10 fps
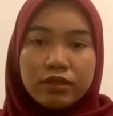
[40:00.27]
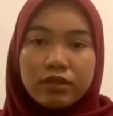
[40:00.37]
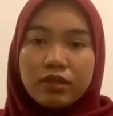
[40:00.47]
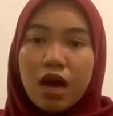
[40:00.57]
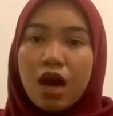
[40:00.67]

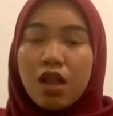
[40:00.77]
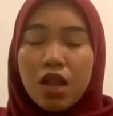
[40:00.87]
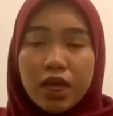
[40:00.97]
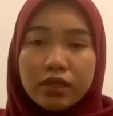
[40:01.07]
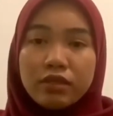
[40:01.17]
are
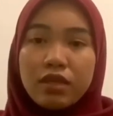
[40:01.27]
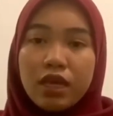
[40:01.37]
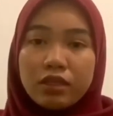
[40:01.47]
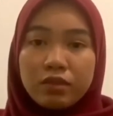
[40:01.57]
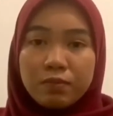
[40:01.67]
less
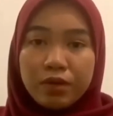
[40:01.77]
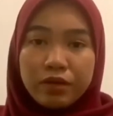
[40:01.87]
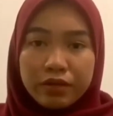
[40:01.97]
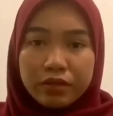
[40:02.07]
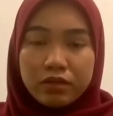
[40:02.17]

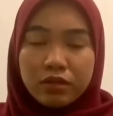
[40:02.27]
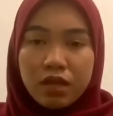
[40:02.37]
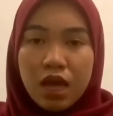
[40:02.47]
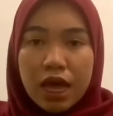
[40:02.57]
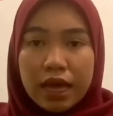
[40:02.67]
experienced
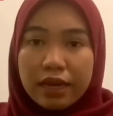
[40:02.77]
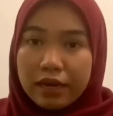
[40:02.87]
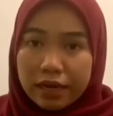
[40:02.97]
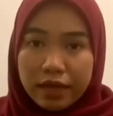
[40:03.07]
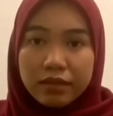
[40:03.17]
and
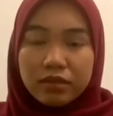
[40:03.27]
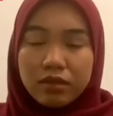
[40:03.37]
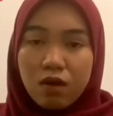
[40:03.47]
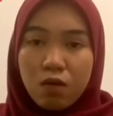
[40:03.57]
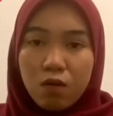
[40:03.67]
less
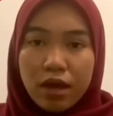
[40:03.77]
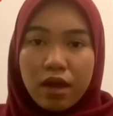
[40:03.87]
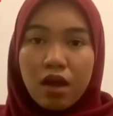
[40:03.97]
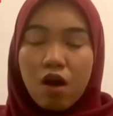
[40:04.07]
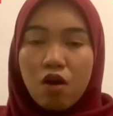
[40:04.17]
aware
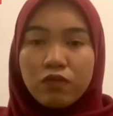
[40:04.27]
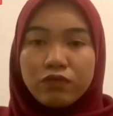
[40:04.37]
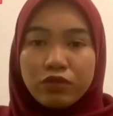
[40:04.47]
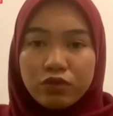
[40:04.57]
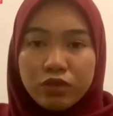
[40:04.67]
of
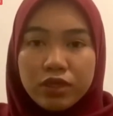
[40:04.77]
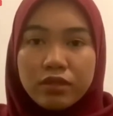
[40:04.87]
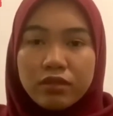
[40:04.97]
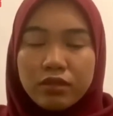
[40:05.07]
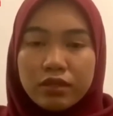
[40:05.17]
student
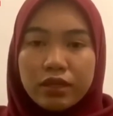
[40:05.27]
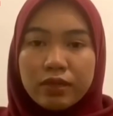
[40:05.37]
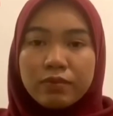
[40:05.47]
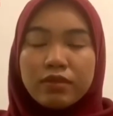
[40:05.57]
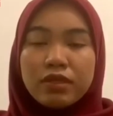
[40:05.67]

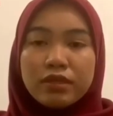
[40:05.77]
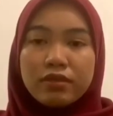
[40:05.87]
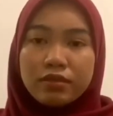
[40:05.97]
circumstances.